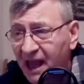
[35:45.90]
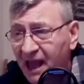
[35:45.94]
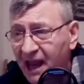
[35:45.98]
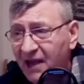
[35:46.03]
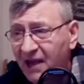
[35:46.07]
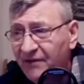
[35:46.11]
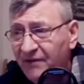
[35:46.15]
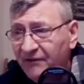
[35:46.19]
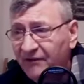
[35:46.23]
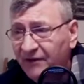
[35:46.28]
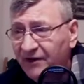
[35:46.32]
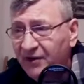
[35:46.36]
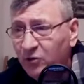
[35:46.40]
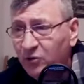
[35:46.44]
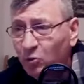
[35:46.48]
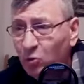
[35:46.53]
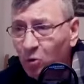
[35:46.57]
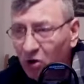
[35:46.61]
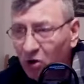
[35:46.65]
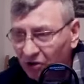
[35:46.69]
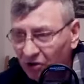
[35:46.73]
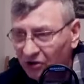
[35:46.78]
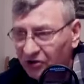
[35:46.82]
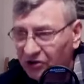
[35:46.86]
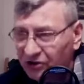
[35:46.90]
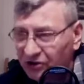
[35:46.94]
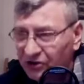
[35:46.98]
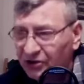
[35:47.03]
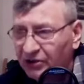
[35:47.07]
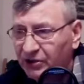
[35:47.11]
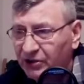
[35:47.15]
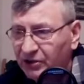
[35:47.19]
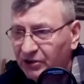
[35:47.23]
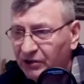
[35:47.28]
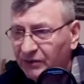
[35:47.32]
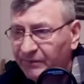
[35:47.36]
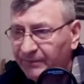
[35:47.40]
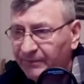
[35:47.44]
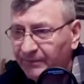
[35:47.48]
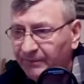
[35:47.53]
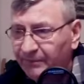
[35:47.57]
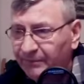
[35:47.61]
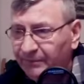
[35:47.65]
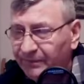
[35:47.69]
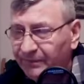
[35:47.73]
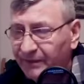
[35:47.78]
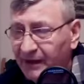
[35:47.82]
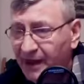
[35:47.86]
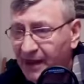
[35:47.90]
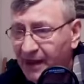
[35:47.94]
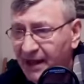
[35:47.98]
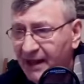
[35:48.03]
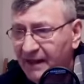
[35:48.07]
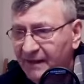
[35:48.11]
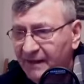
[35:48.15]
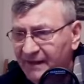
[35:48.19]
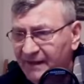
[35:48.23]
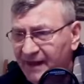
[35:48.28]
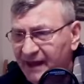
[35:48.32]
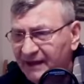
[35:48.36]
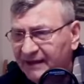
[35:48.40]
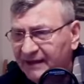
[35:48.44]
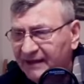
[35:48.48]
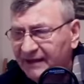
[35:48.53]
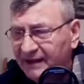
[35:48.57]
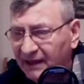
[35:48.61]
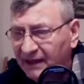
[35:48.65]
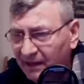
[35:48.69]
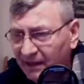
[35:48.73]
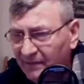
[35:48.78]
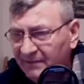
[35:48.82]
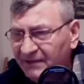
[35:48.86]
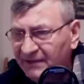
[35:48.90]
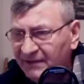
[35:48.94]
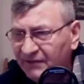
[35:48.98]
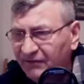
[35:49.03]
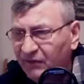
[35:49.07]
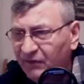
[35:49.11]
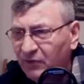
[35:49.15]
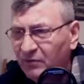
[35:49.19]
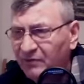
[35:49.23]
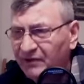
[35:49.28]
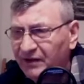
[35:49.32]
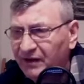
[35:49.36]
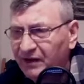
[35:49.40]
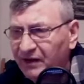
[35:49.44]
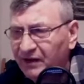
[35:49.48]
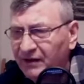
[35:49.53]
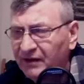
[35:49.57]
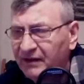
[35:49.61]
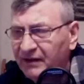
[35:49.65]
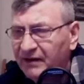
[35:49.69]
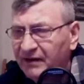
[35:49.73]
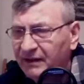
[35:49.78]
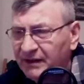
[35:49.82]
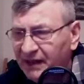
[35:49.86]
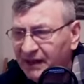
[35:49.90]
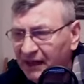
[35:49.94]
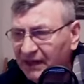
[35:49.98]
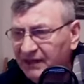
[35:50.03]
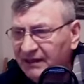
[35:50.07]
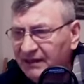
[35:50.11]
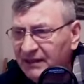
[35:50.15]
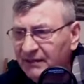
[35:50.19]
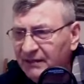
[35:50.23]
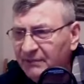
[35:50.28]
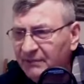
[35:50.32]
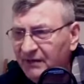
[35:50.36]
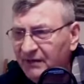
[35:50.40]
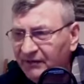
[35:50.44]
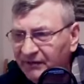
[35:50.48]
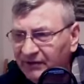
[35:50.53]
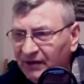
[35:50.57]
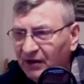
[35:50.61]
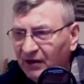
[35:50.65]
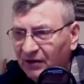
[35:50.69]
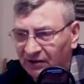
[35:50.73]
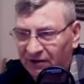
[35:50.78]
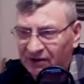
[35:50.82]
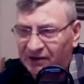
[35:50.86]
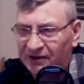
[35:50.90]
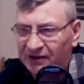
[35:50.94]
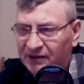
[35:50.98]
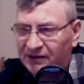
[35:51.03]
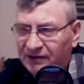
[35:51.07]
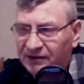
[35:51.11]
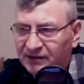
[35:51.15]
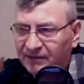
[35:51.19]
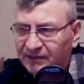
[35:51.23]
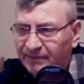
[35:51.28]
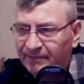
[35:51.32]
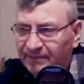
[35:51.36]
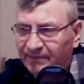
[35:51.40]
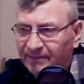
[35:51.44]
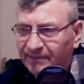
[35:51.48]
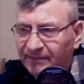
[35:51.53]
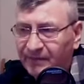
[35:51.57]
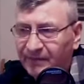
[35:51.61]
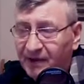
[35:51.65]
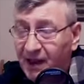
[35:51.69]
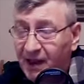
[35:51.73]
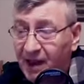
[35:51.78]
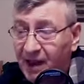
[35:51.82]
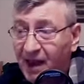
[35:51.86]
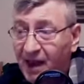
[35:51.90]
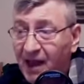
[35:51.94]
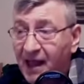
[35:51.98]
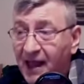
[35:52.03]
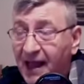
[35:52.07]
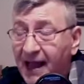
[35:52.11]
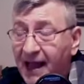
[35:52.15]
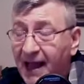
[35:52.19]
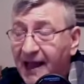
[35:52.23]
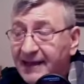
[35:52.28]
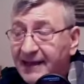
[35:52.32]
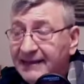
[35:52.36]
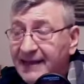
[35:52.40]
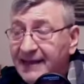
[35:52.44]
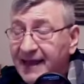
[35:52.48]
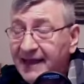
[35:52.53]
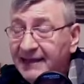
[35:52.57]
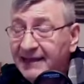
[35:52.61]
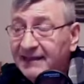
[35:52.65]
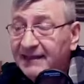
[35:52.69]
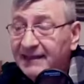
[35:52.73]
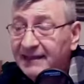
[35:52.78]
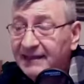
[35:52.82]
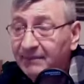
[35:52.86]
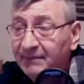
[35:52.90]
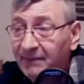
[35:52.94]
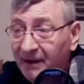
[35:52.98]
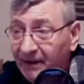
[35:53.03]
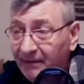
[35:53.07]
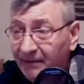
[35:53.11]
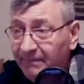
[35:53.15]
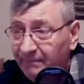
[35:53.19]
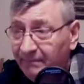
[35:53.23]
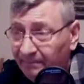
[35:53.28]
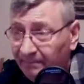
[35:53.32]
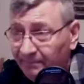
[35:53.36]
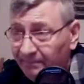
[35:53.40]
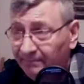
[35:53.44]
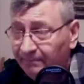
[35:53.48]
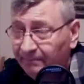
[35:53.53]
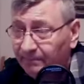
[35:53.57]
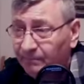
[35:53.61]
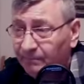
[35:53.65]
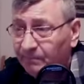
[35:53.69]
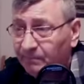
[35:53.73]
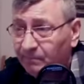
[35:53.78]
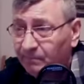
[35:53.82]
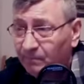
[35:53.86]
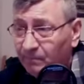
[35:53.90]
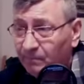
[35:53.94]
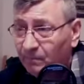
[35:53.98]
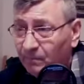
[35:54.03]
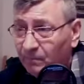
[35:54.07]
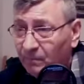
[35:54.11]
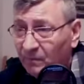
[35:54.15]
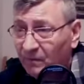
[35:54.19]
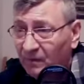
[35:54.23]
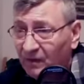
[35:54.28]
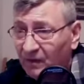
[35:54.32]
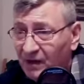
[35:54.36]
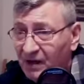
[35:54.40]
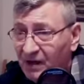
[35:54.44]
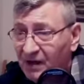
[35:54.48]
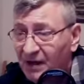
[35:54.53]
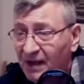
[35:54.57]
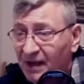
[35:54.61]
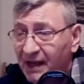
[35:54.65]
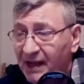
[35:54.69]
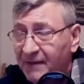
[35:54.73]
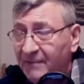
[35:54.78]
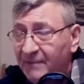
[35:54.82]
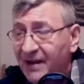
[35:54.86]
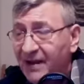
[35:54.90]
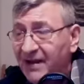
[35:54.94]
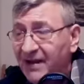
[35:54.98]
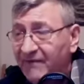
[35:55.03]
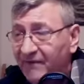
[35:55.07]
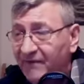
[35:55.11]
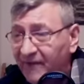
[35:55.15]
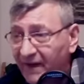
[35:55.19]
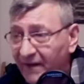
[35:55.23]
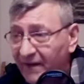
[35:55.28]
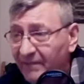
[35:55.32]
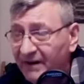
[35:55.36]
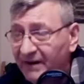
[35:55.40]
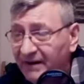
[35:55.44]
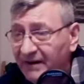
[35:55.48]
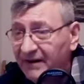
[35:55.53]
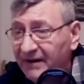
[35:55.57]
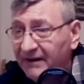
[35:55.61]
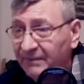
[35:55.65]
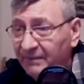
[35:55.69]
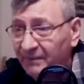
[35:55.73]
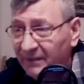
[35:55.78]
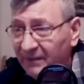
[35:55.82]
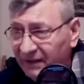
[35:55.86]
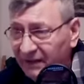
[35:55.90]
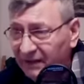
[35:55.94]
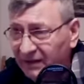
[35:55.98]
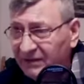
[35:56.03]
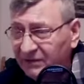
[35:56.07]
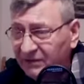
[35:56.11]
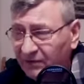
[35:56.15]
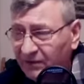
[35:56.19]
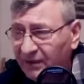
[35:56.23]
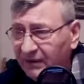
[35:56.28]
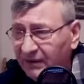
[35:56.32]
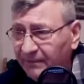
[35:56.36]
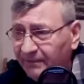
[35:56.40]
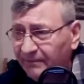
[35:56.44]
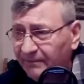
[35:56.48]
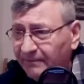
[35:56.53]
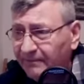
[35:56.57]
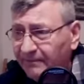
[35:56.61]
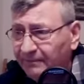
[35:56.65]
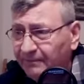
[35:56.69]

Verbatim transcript: every word that comes from the kingdom of darkness against me and my family and ministry,